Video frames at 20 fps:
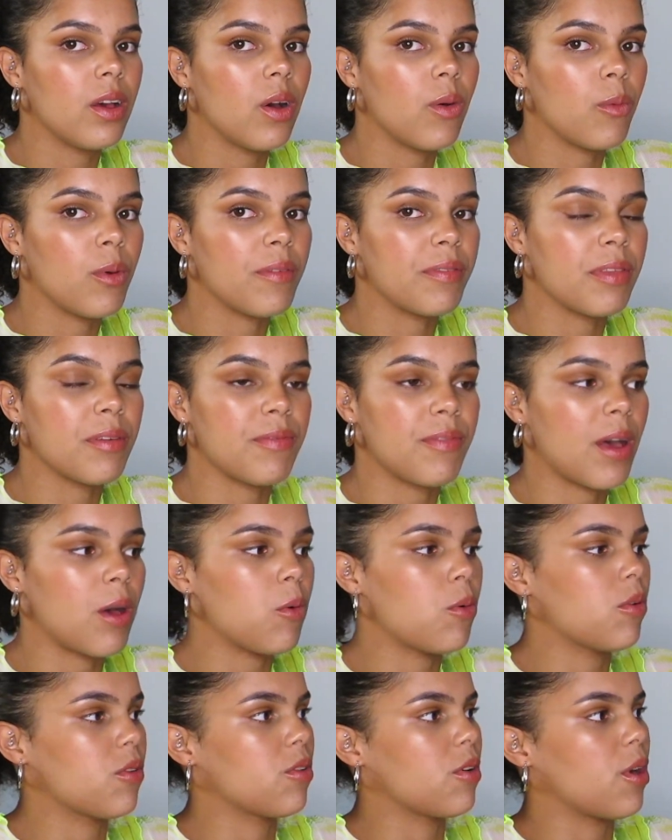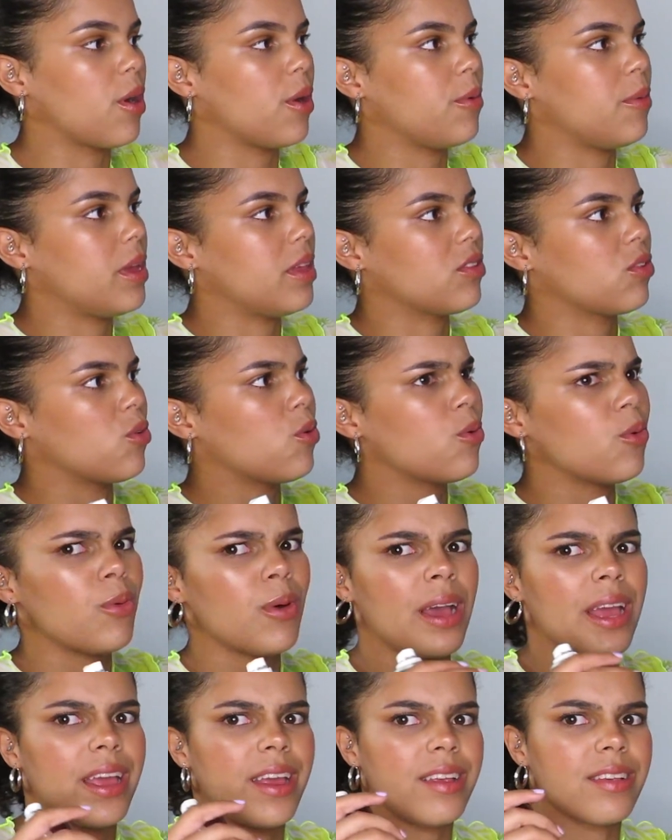with the Velcro is
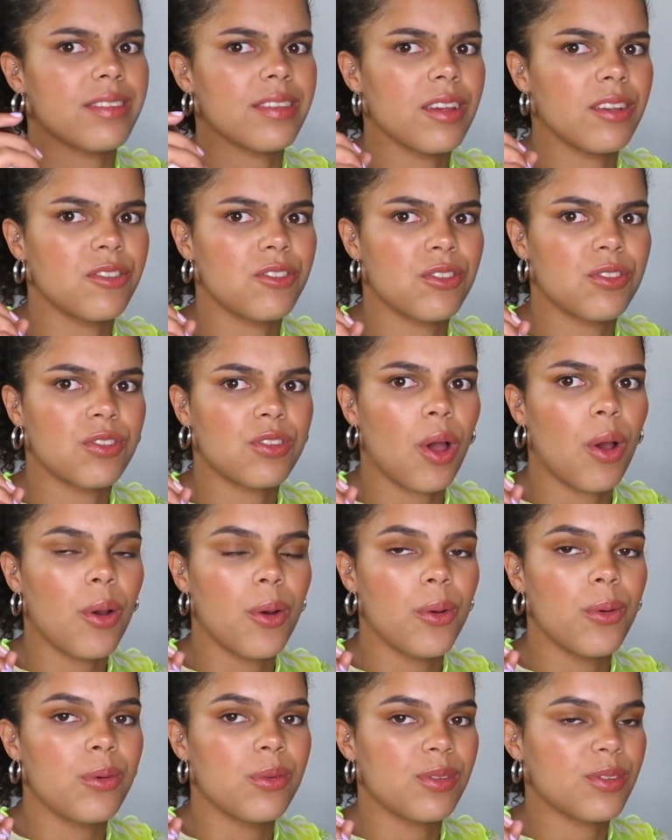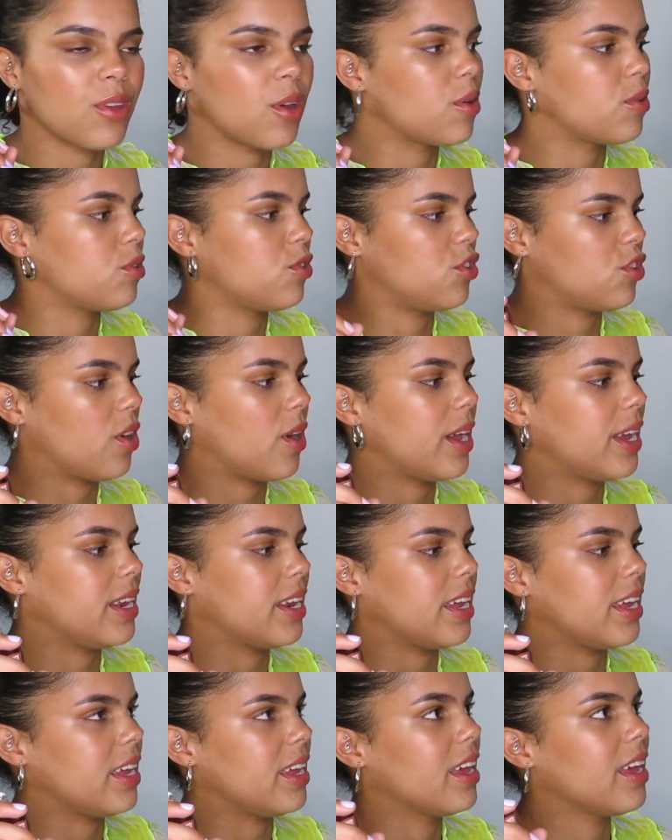always so
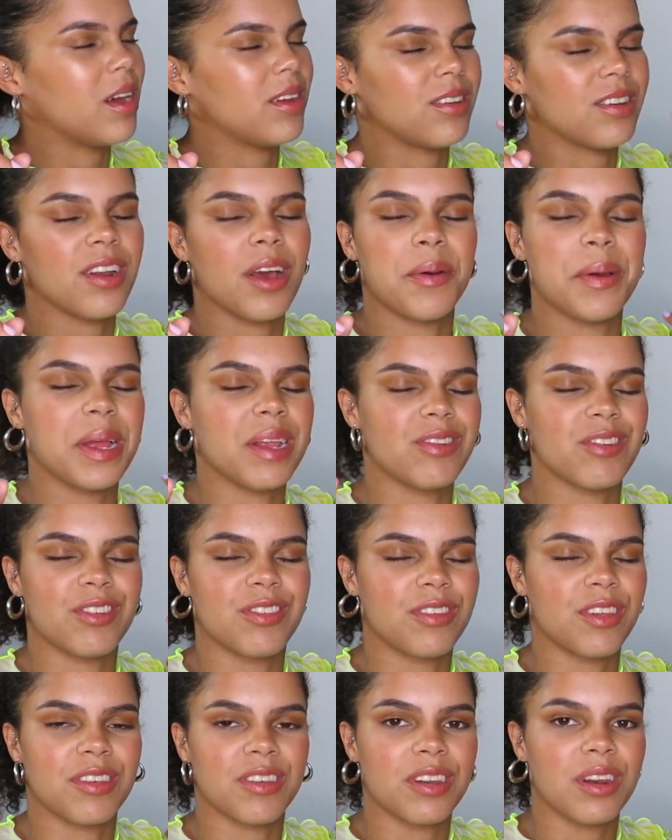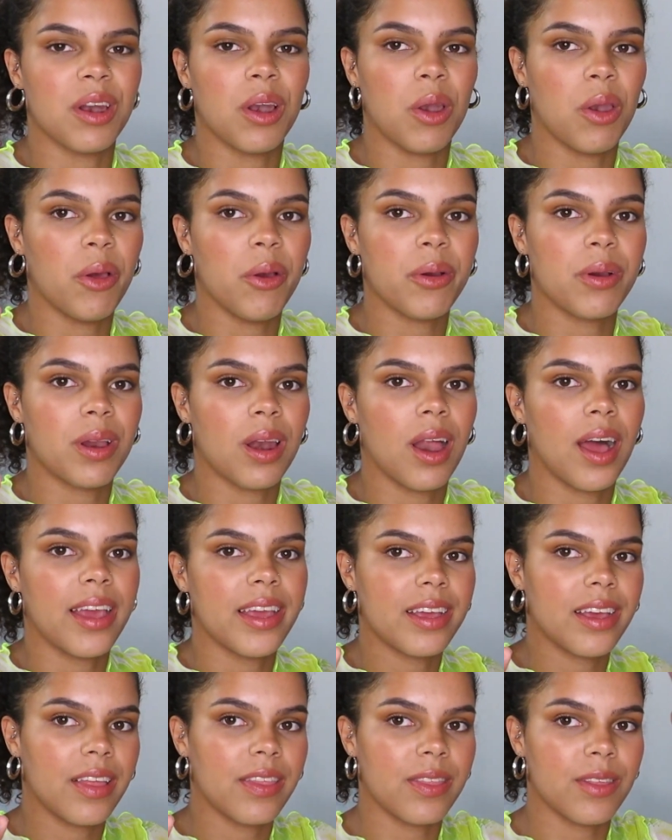shiny. I don't know, it just doesn't look
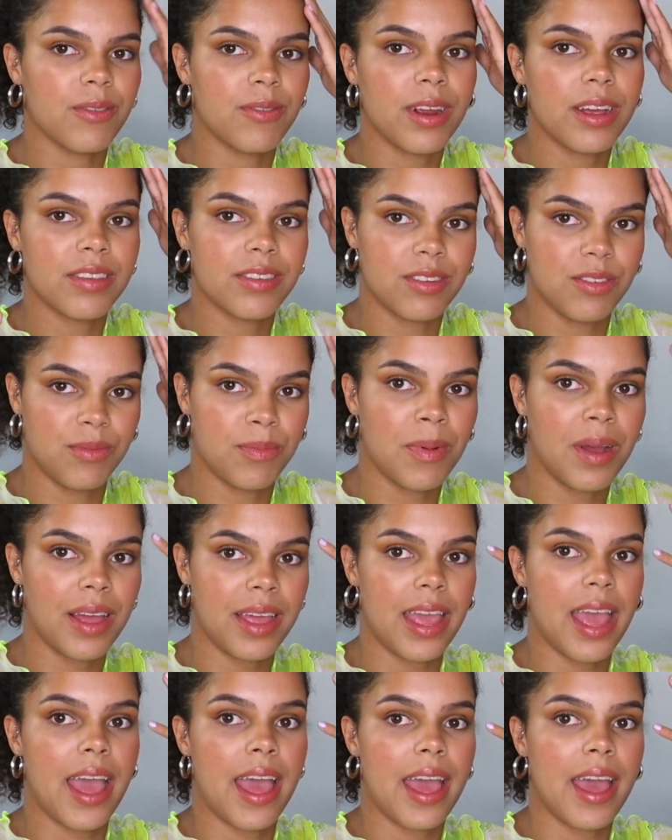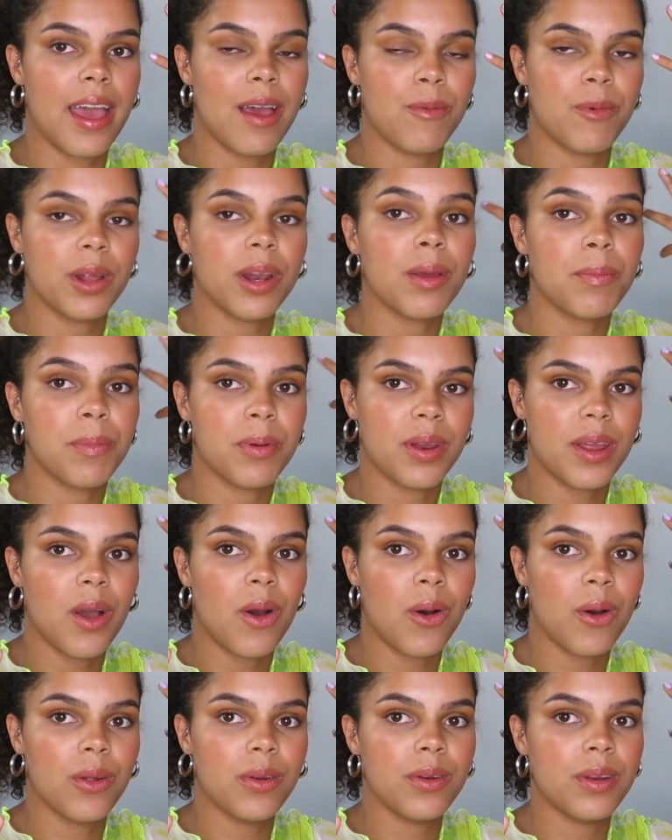like the rest of my hair when I put it
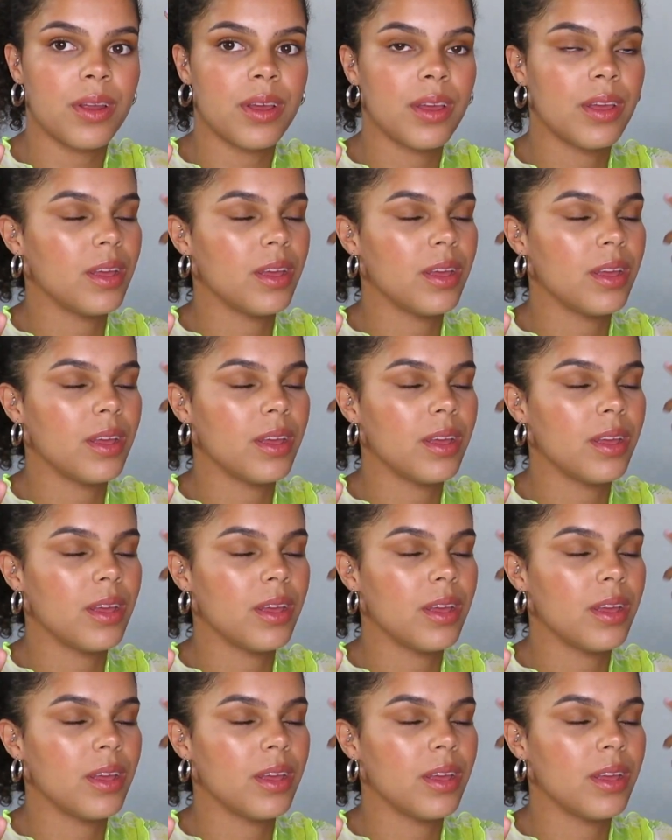on.